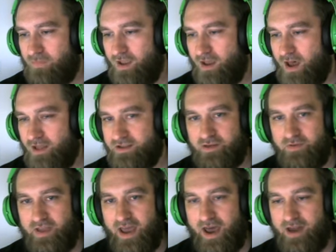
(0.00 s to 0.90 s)
Uh, let's see
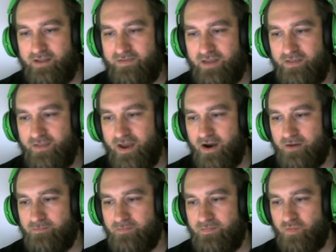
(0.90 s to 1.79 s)
what he had at the end
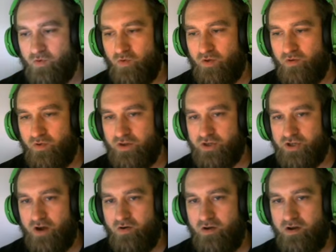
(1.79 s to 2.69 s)
there. Will, will it
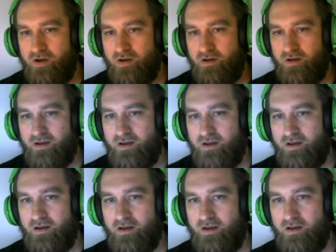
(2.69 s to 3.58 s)
show?
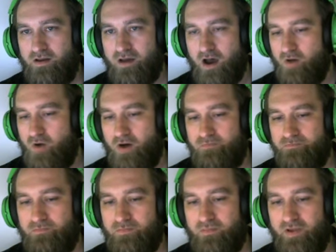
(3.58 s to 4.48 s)
Oh, well.
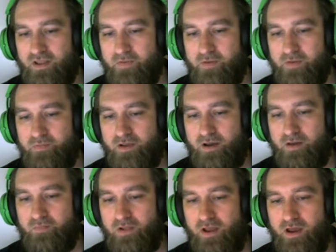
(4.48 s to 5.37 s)
Wait, let me pl
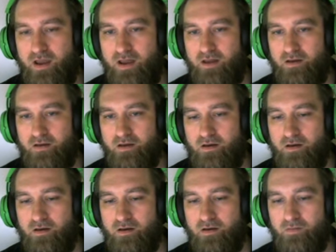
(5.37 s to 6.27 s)
play.
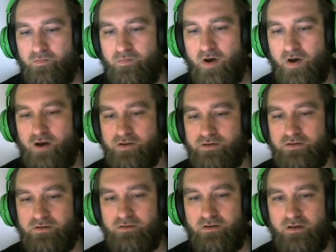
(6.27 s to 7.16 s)

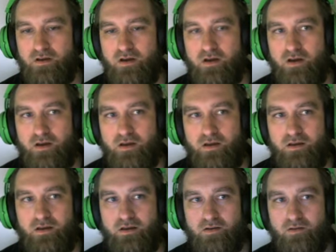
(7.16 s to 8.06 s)
Pause.
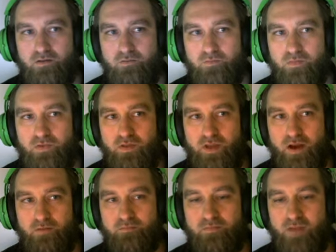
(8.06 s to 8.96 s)
Oh, there.
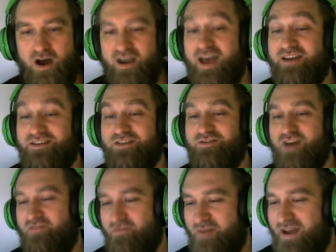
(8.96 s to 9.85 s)
oh, he had two
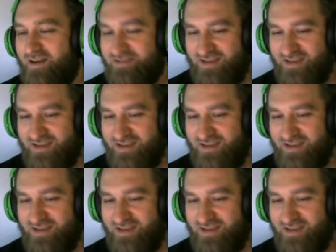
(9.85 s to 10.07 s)
Doflamingos